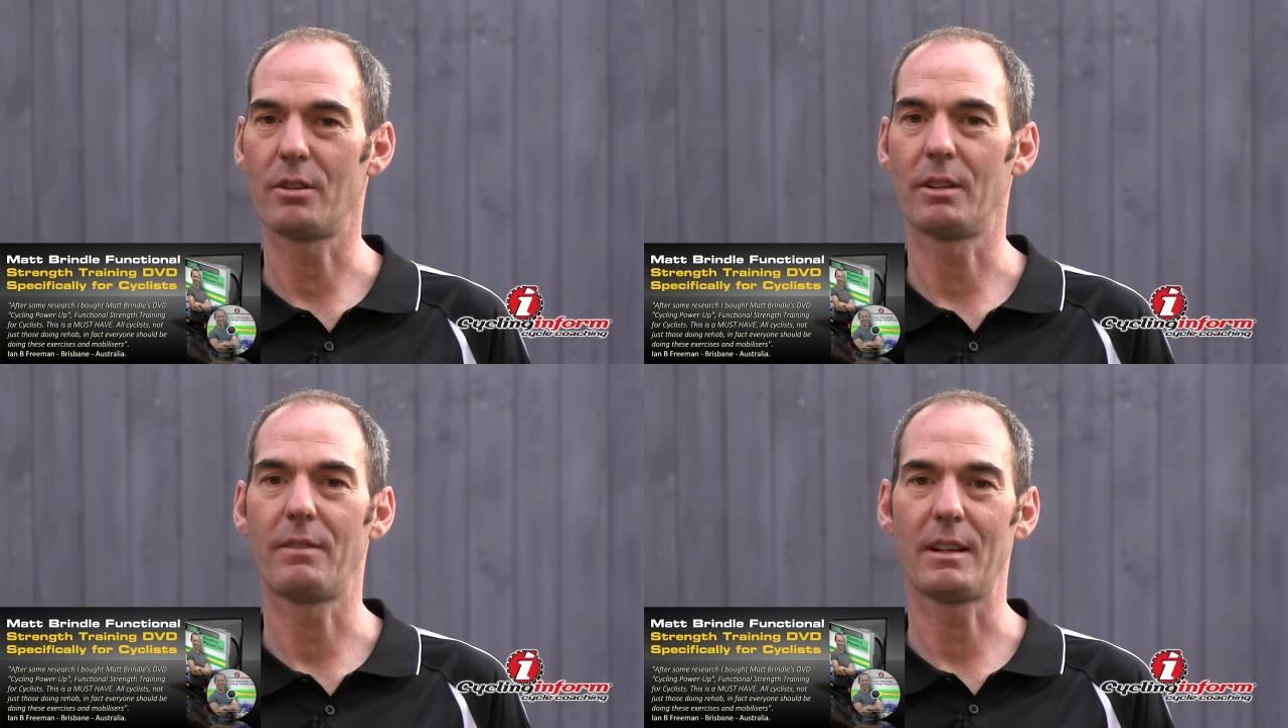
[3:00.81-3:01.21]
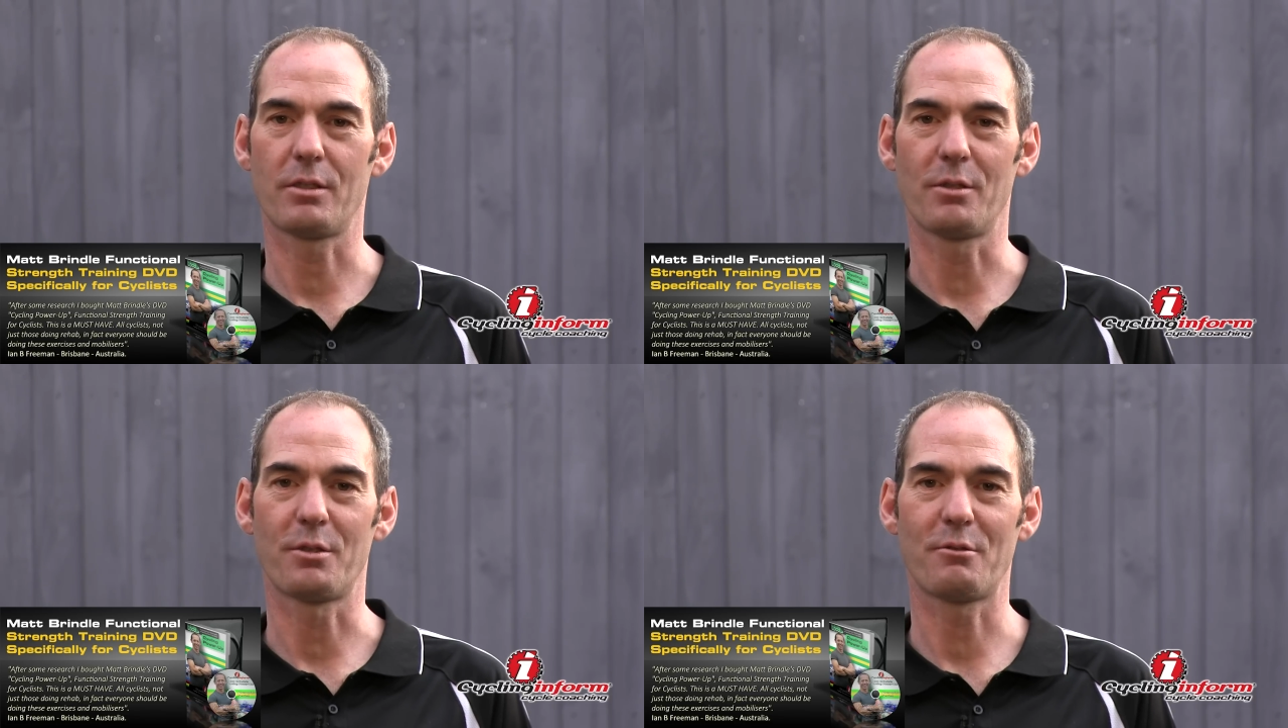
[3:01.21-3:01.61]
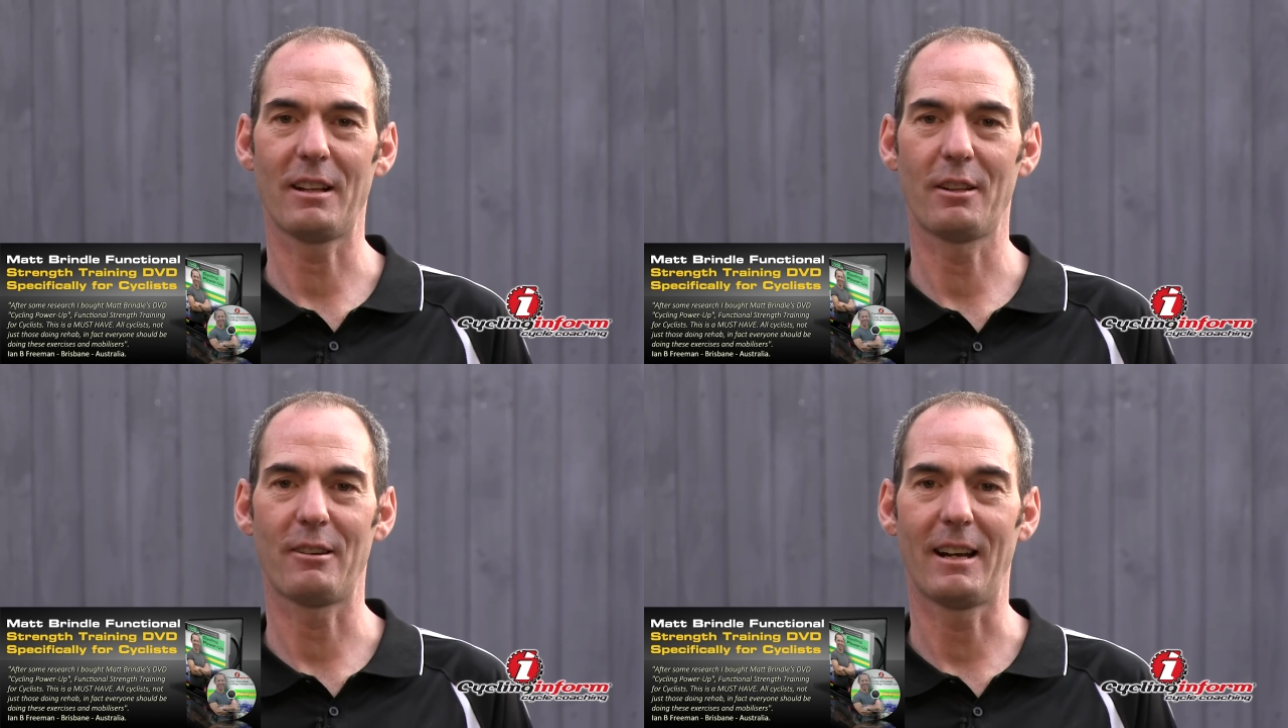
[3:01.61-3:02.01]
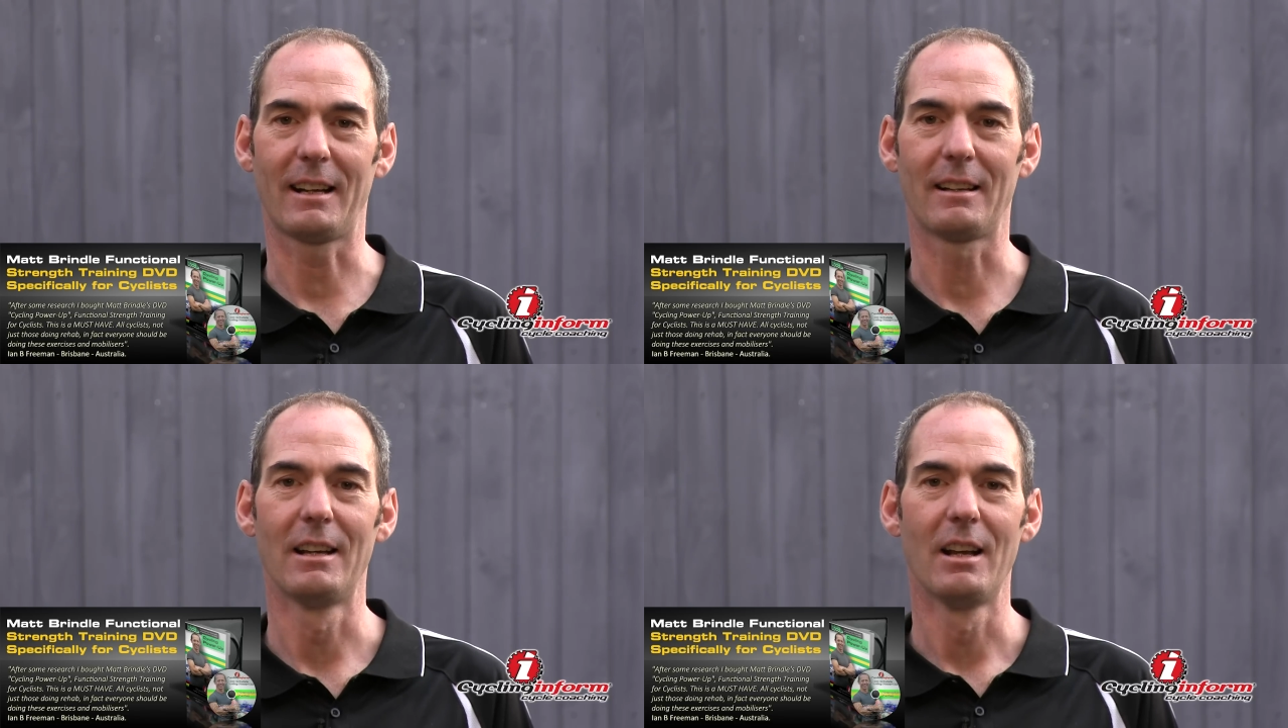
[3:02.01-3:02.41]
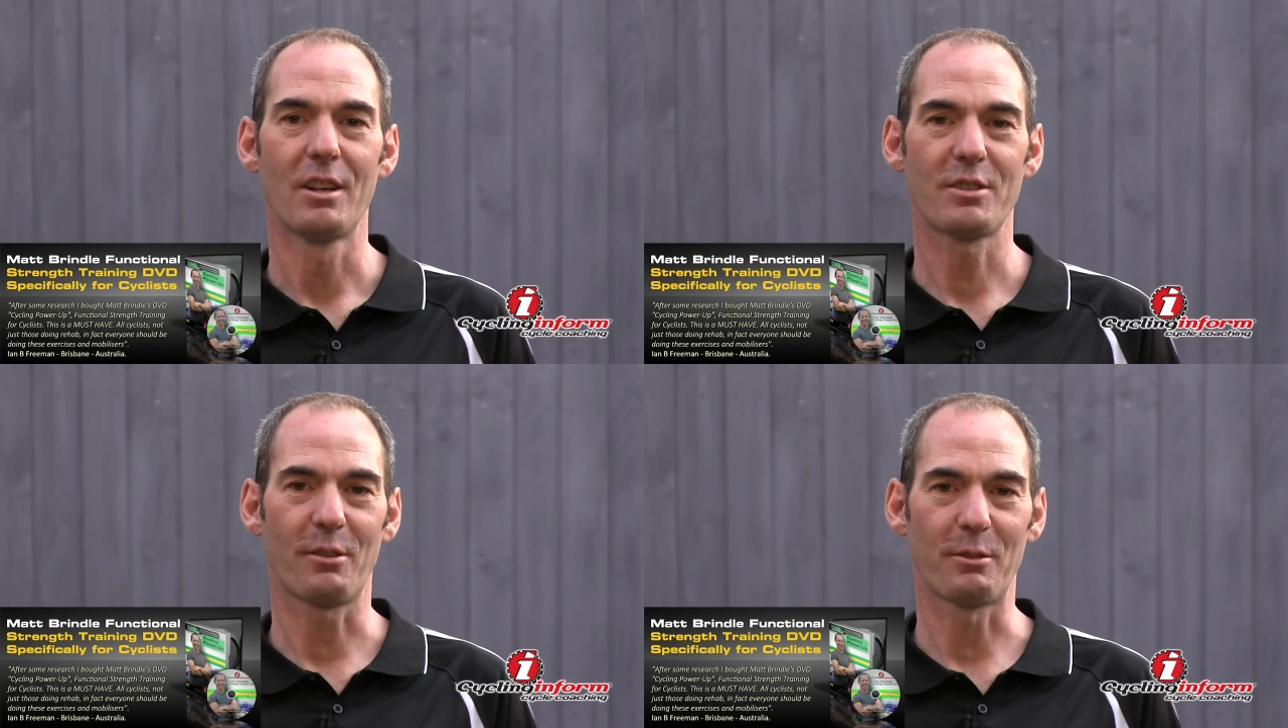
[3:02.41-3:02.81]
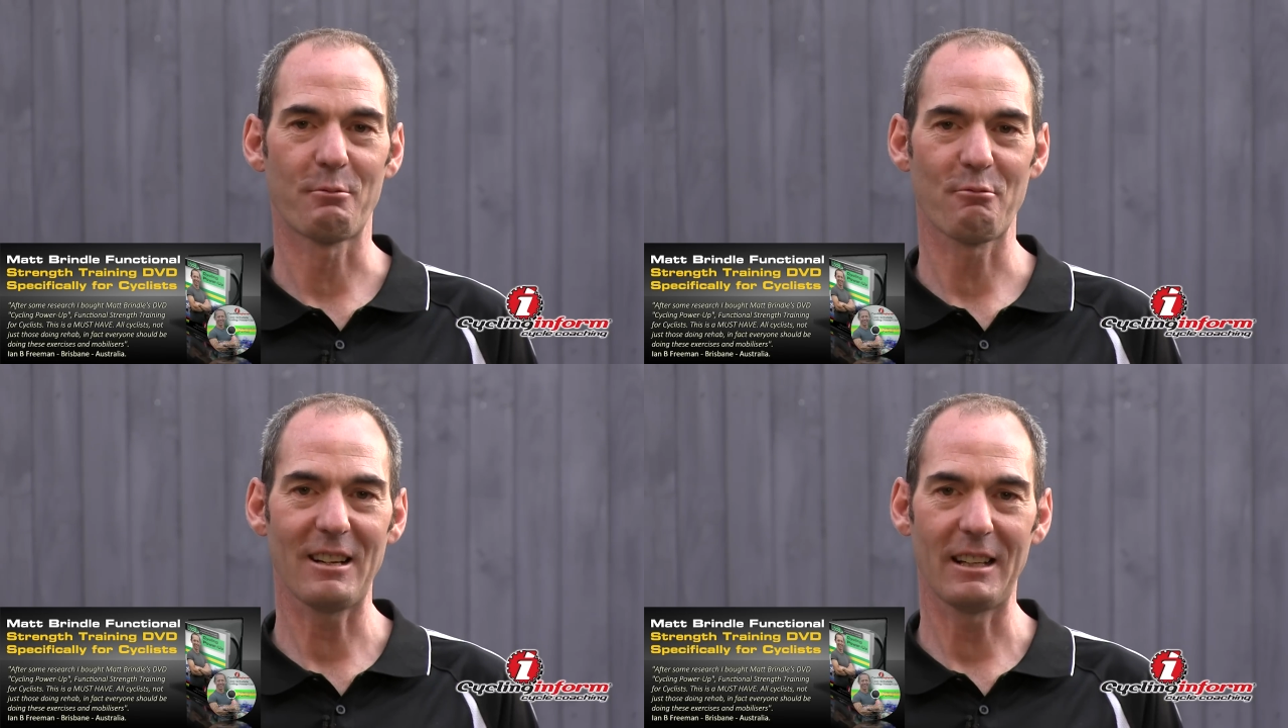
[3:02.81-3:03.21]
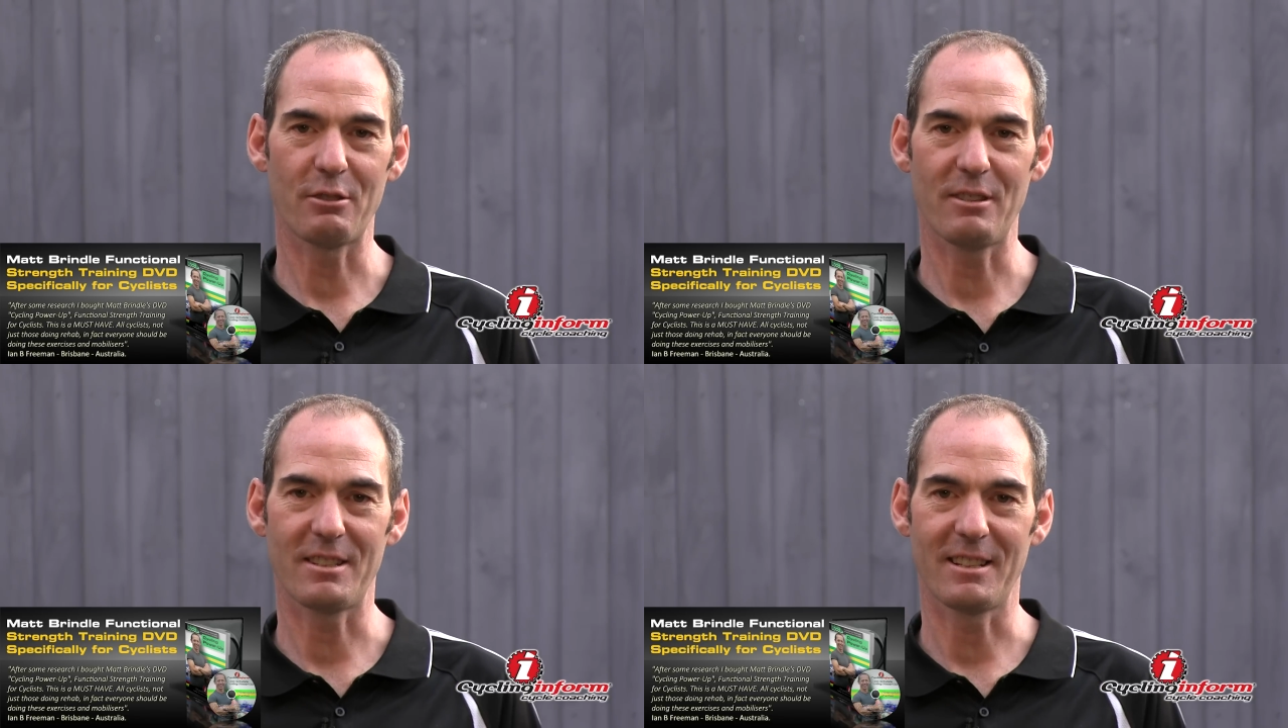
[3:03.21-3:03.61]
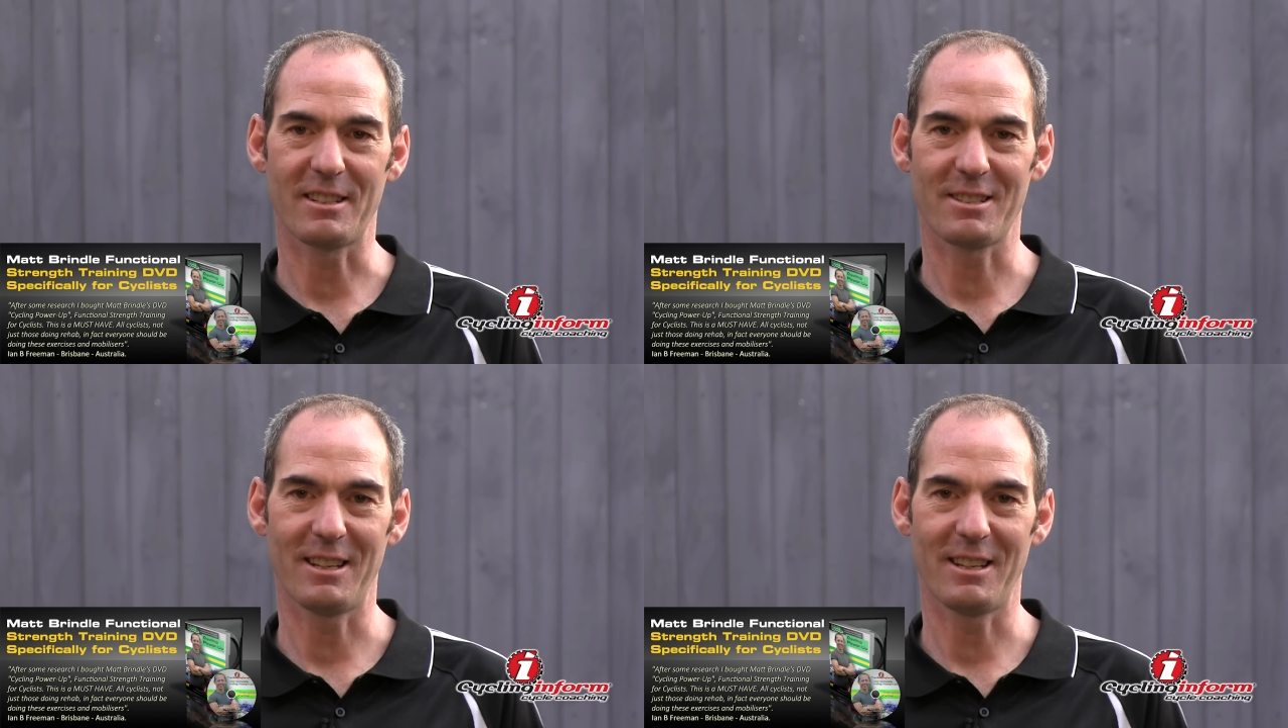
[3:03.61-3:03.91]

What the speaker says: on the functional strength training. So it was really interesting to